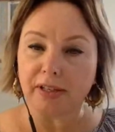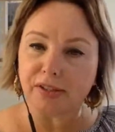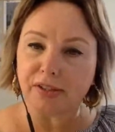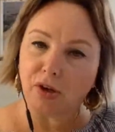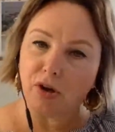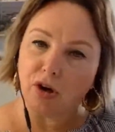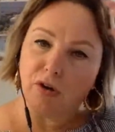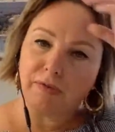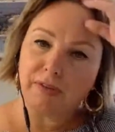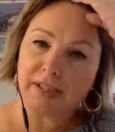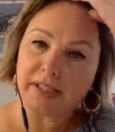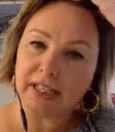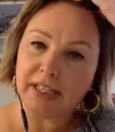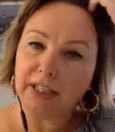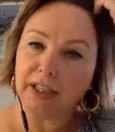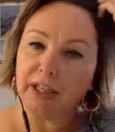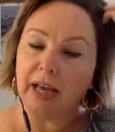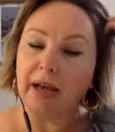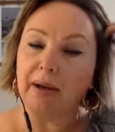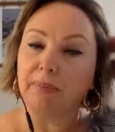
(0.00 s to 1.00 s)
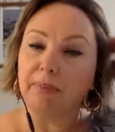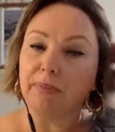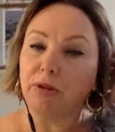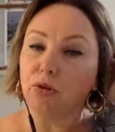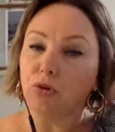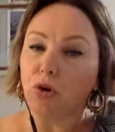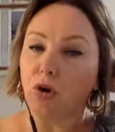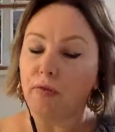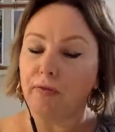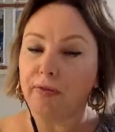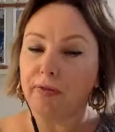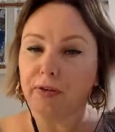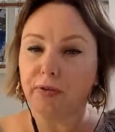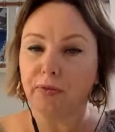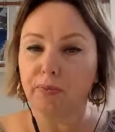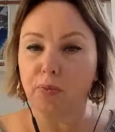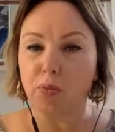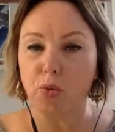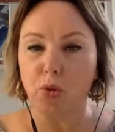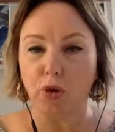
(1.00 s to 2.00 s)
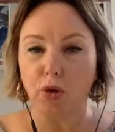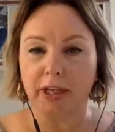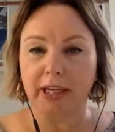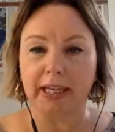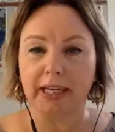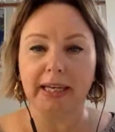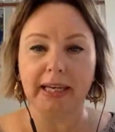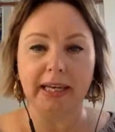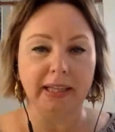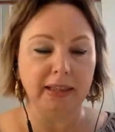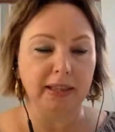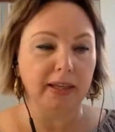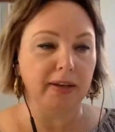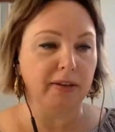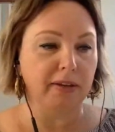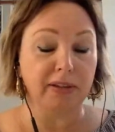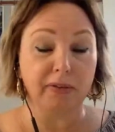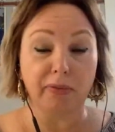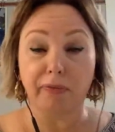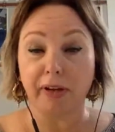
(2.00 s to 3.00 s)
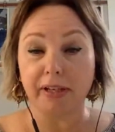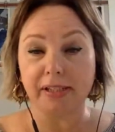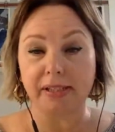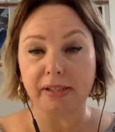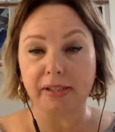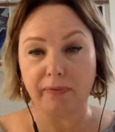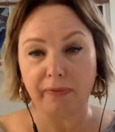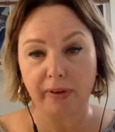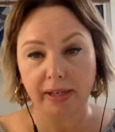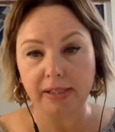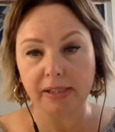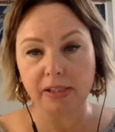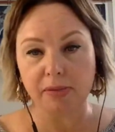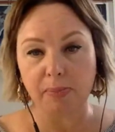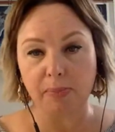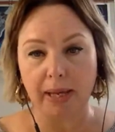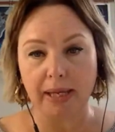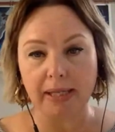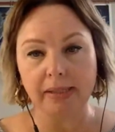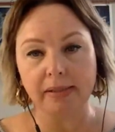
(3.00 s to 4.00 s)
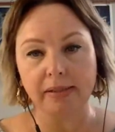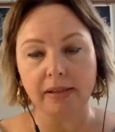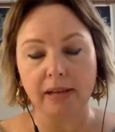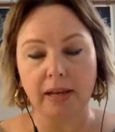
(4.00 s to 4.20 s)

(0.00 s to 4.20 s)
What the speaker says: So obviously you're often working in the face-to-face space,